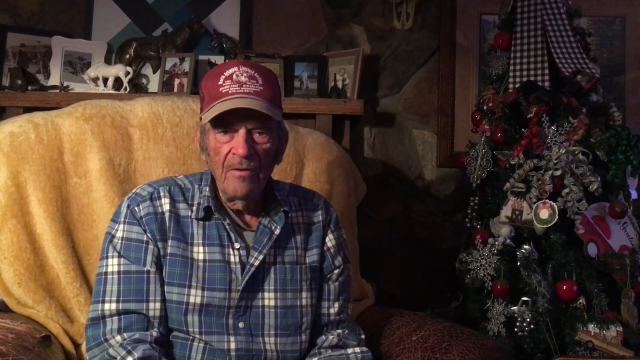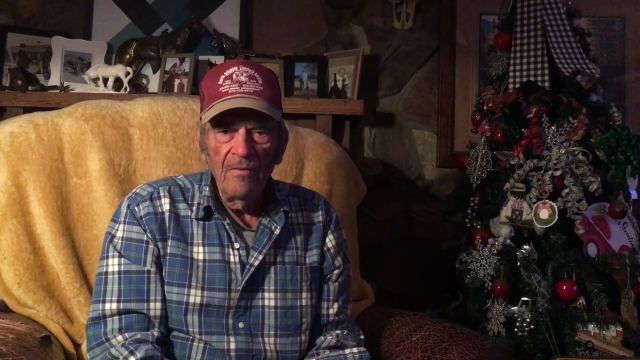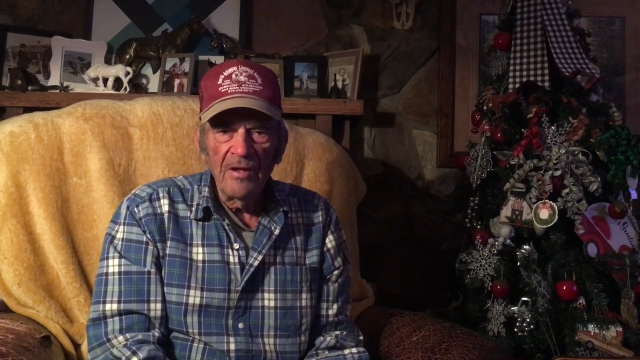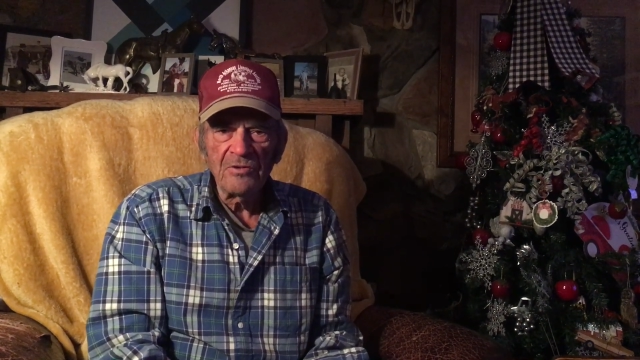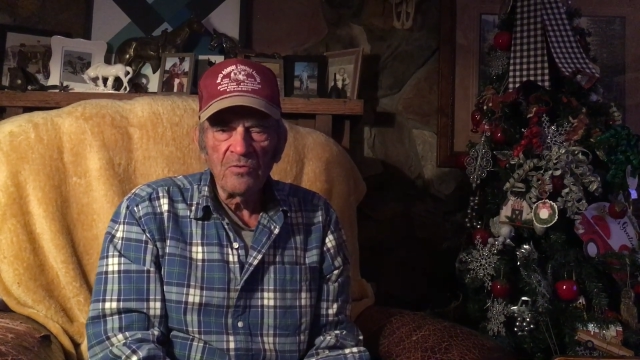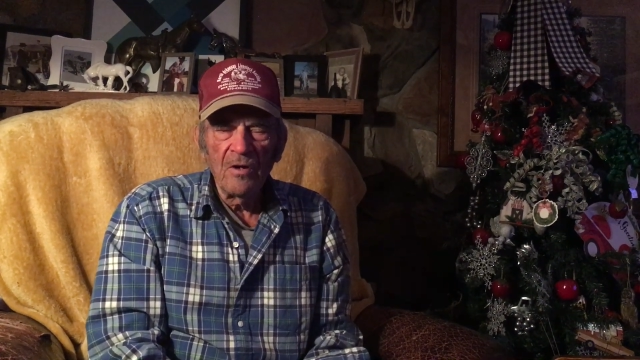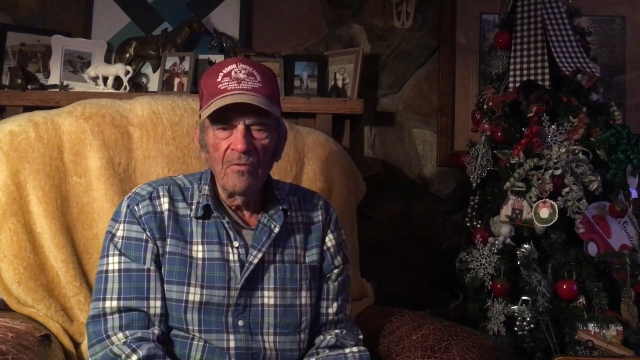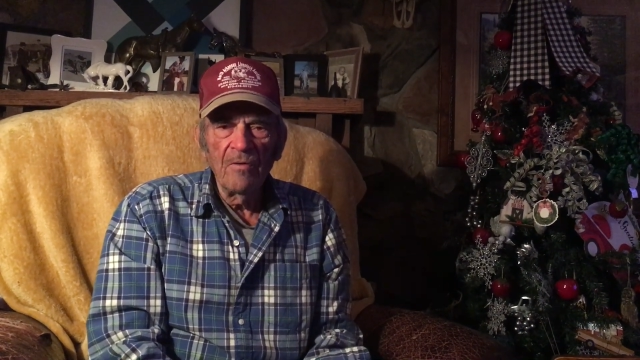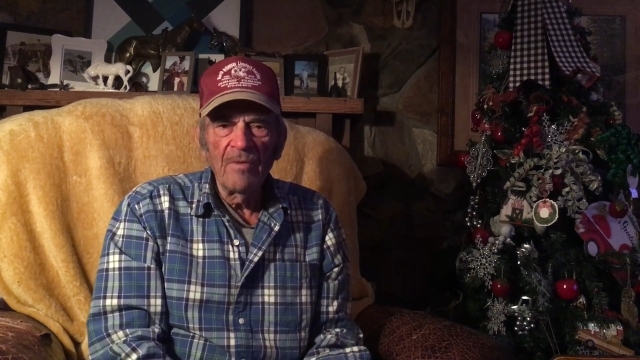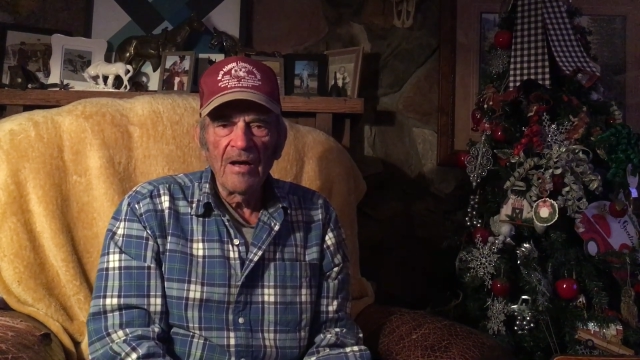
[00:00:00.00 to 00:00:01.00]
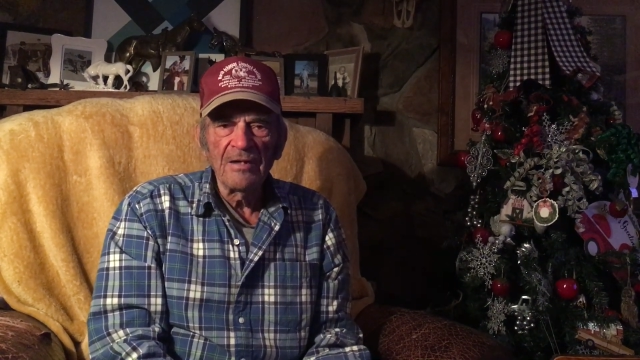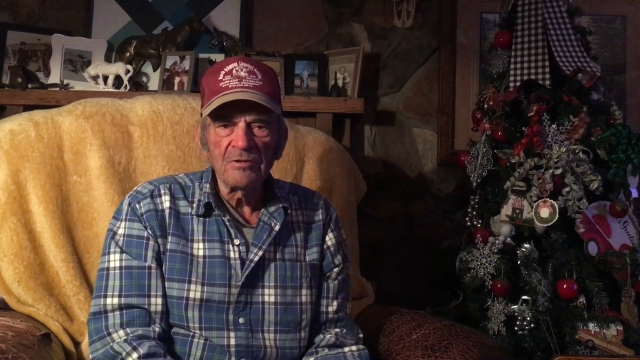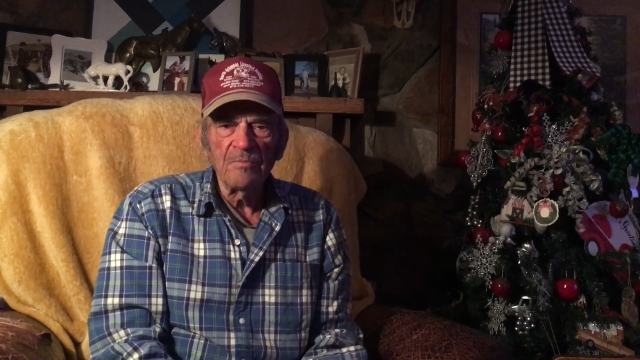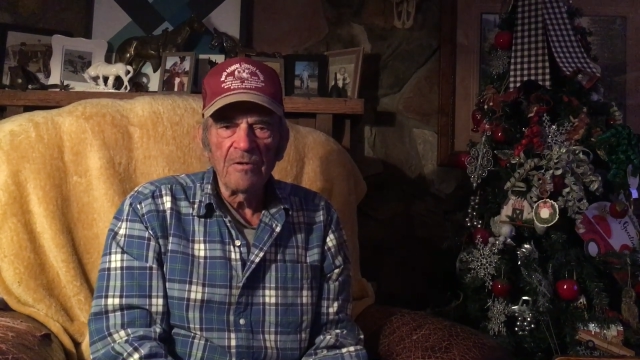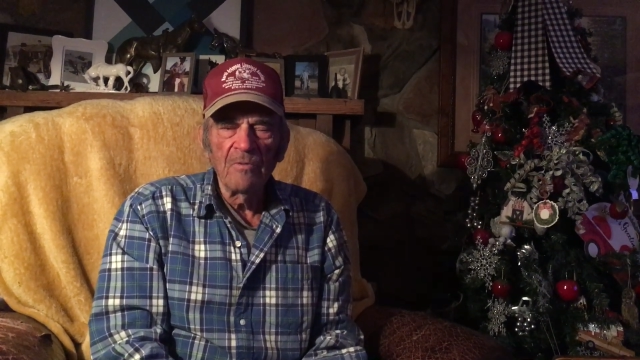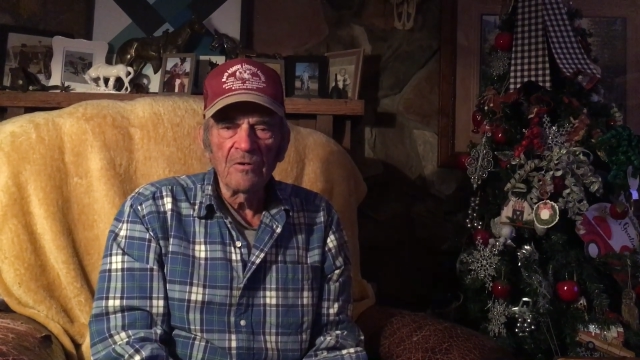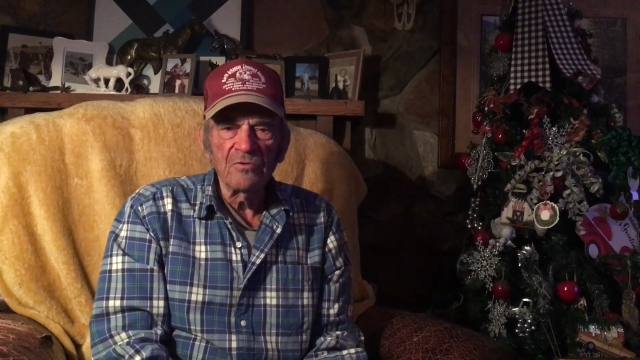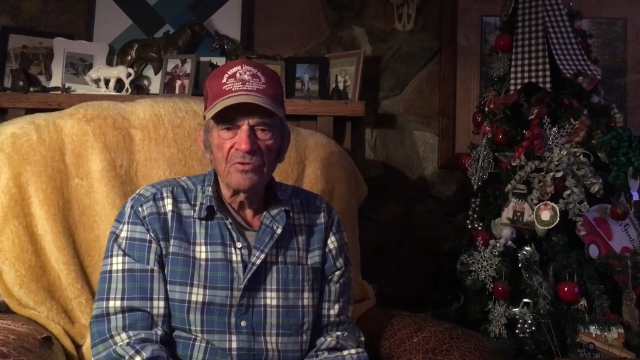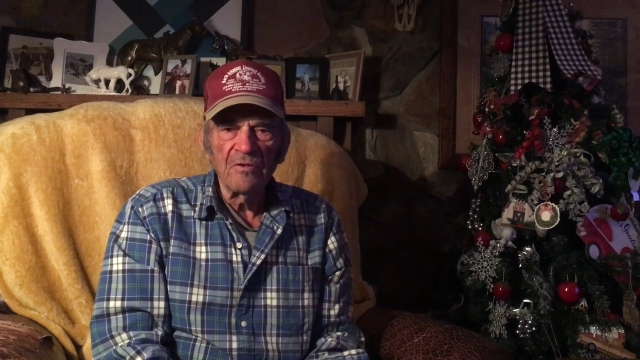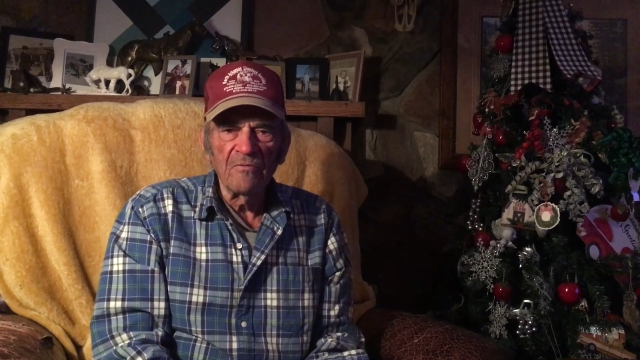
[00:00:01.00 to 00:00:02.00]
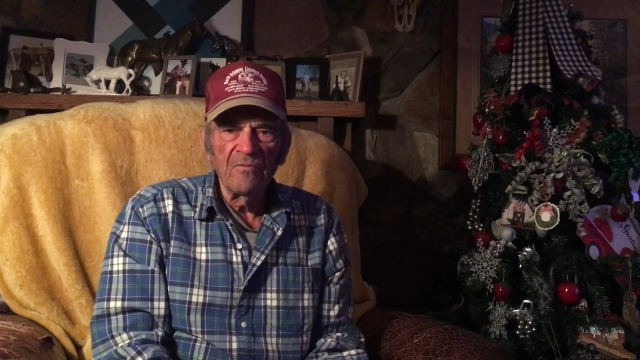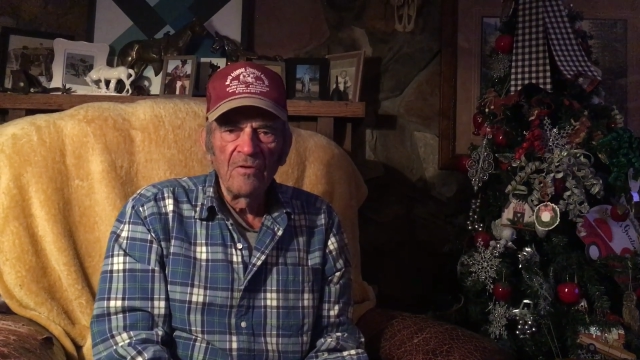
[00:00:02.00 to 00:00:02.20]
That's what reminds me most of